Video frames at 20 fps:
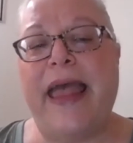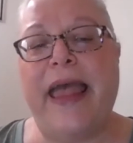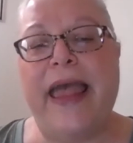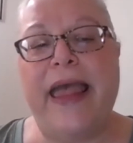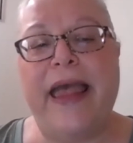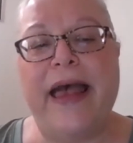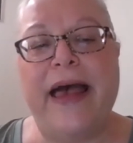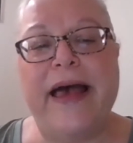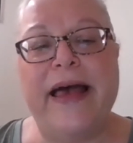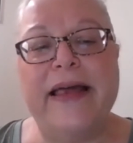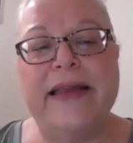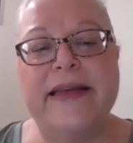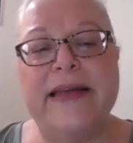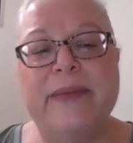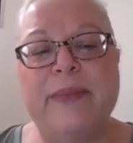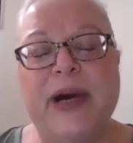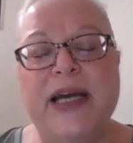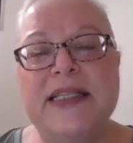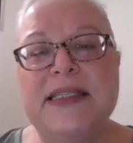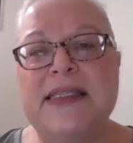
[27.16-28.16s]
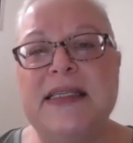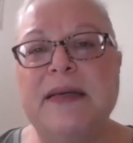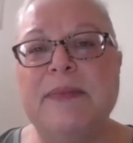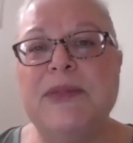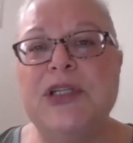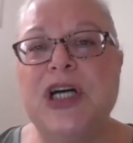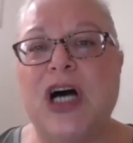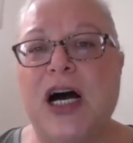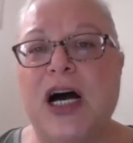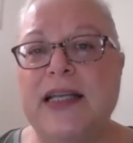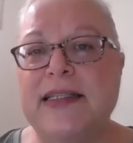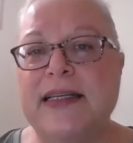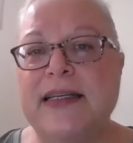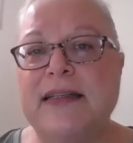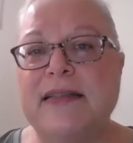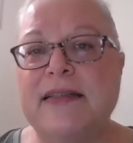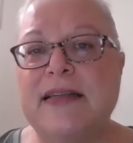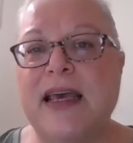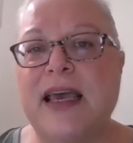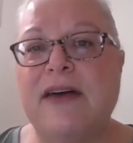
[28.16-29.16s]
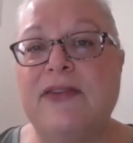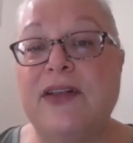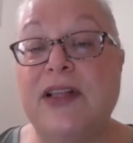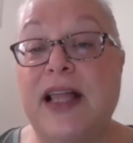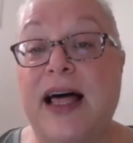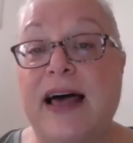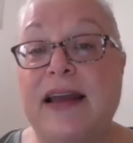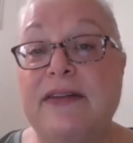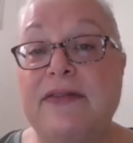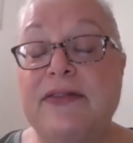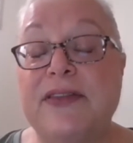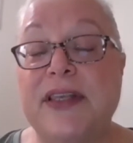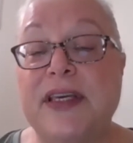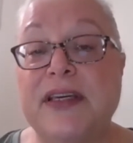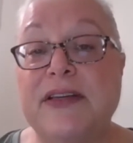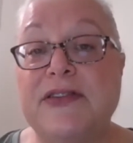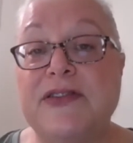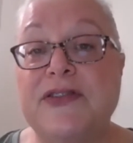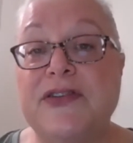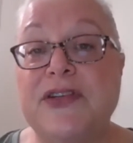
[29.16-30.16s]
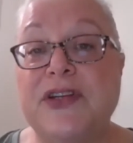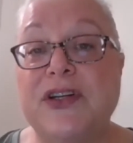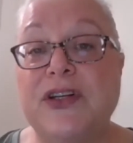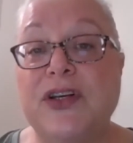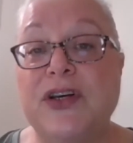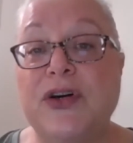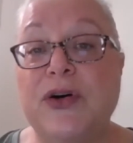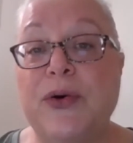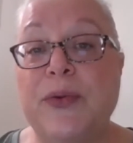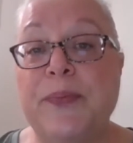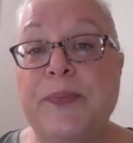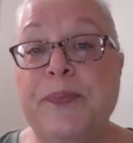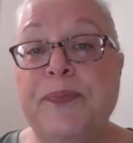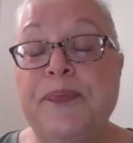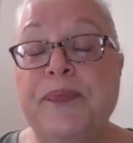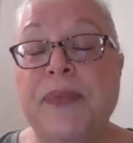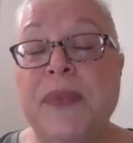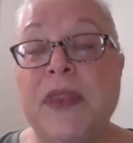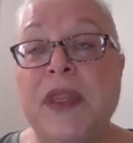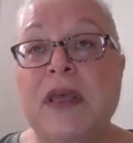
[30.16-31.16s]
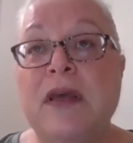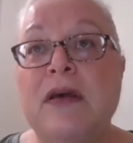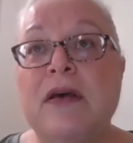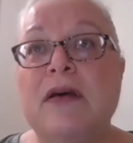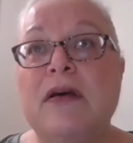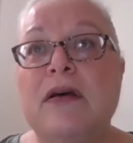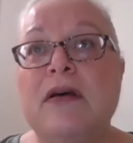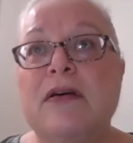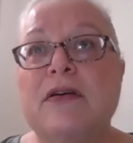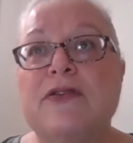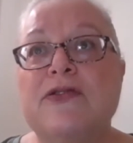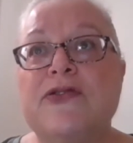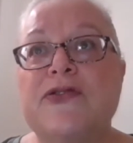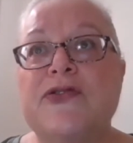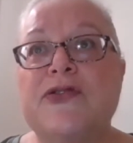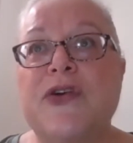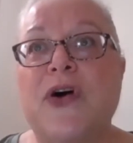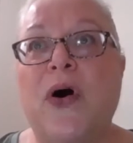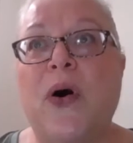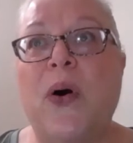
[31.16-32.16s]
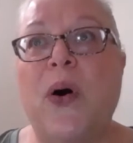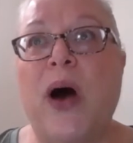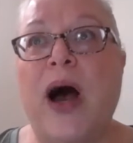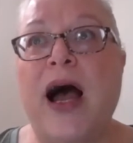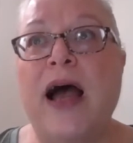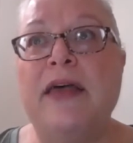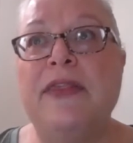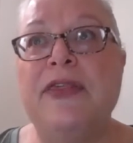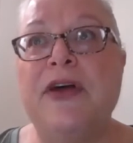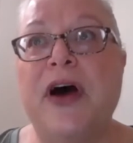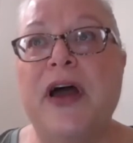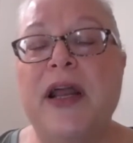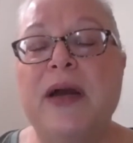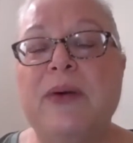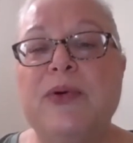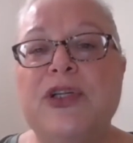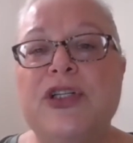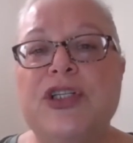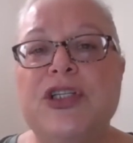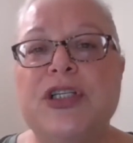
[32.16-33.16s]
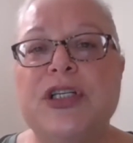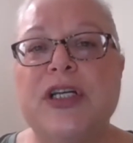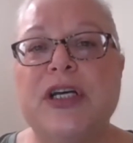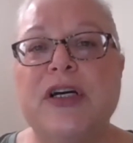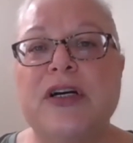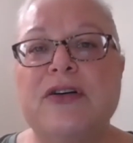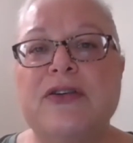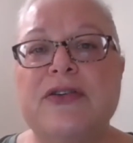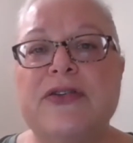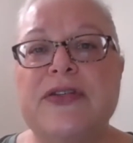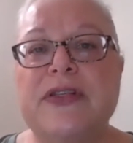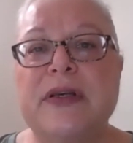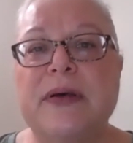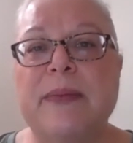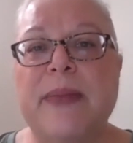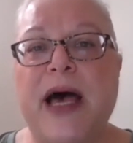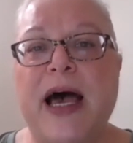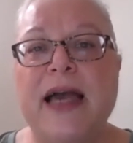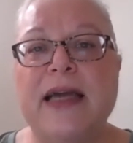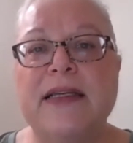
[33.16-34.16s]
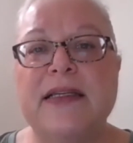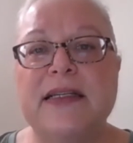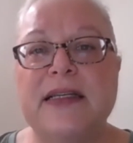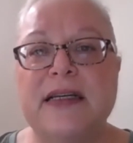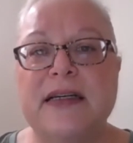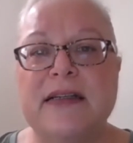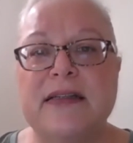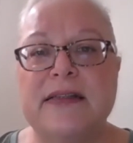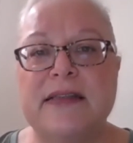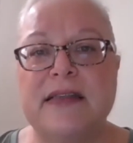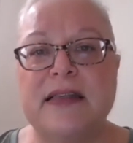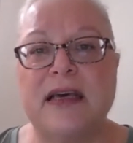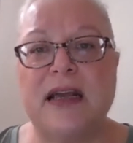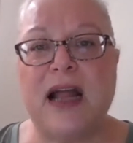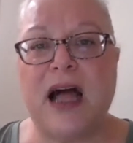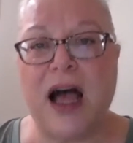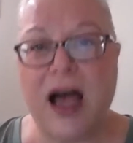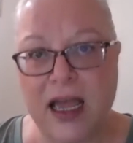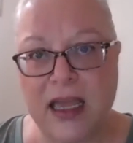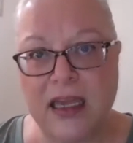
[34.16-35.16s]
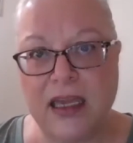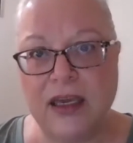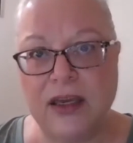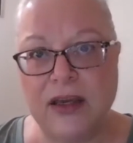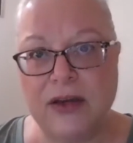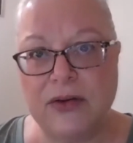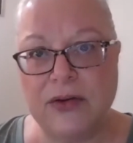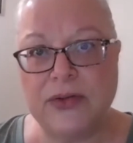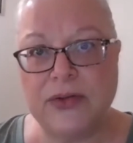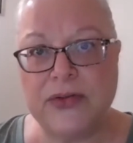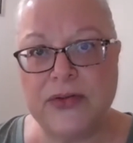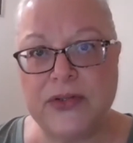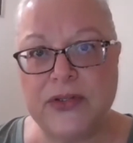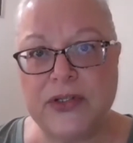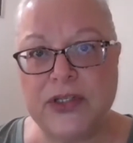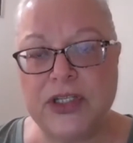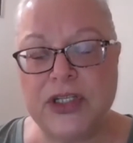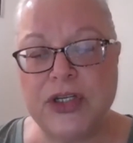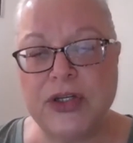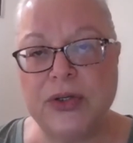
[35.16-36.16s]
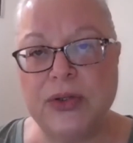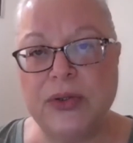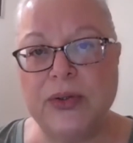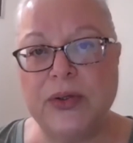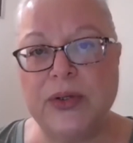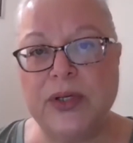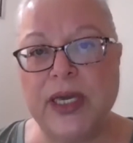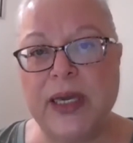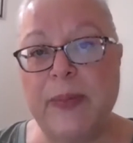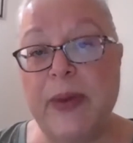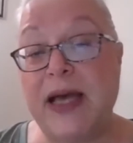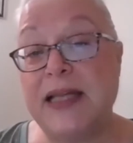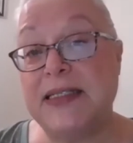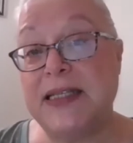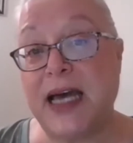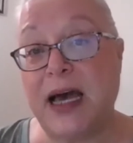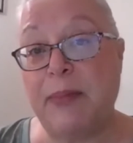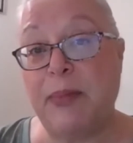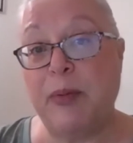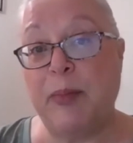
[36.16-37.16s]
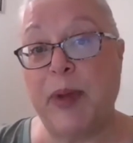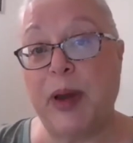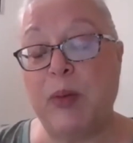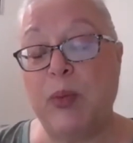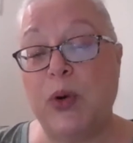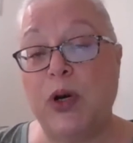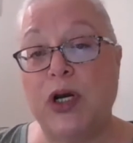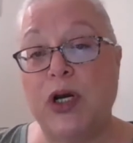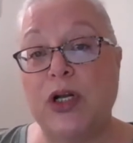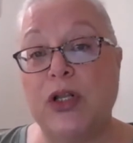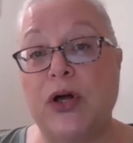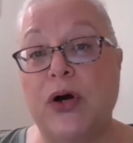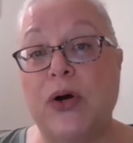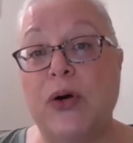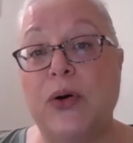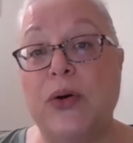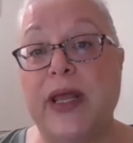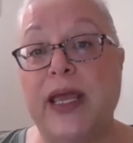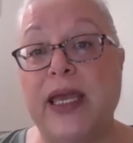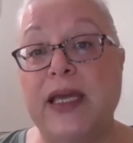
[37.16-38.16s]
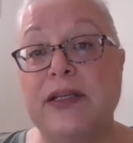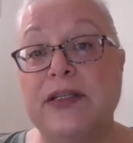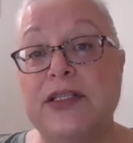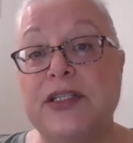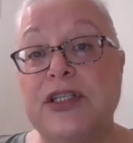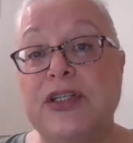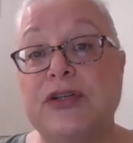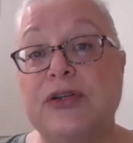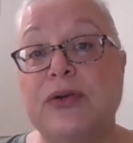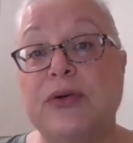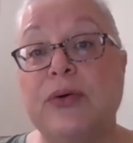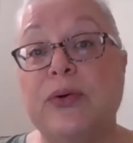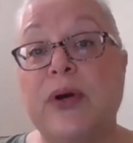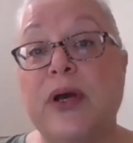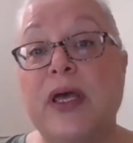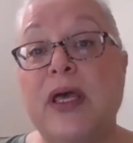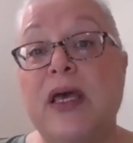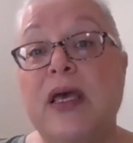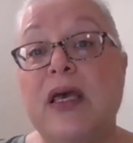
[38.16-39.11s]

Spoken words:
and it might seem daunting to have a lot of things to do. So I thought I would share some ideas that I use to keep on top of my workload and to